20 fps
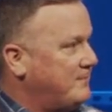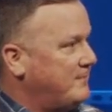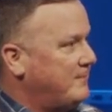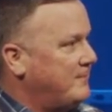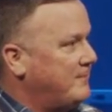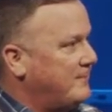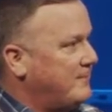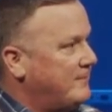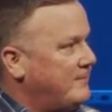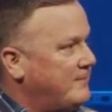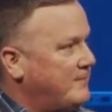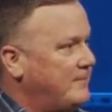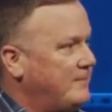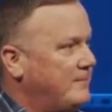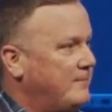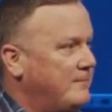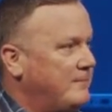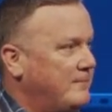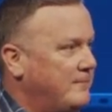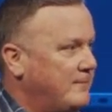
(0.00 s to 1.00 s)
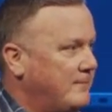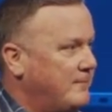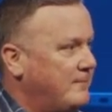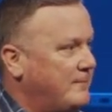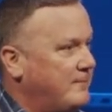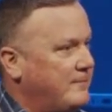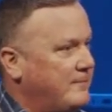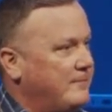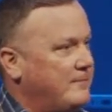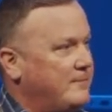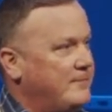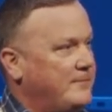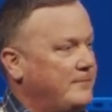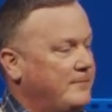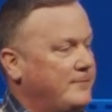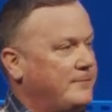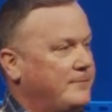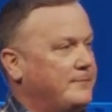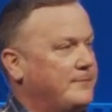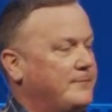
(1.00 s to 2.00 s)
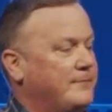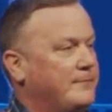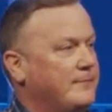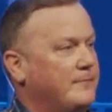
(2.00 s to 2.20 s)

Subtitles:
No one is speaking in this clip.